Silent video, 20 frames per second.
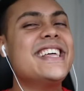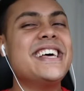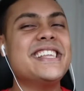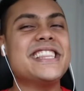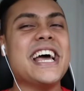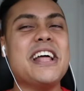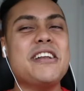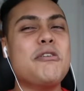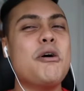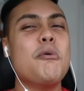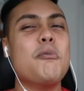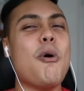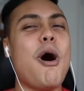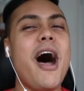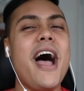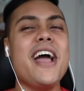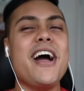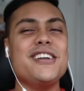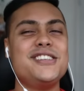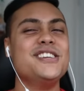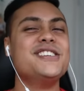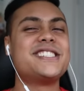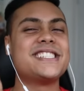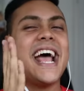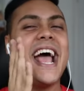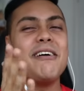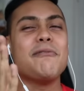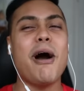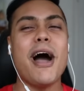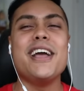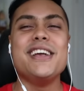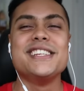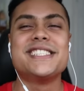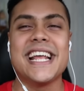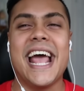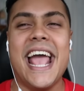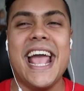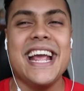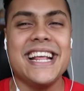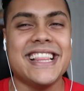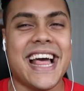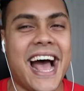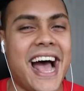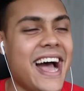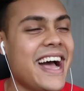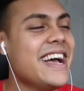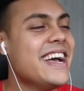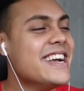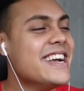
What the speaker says: Then why are you saying that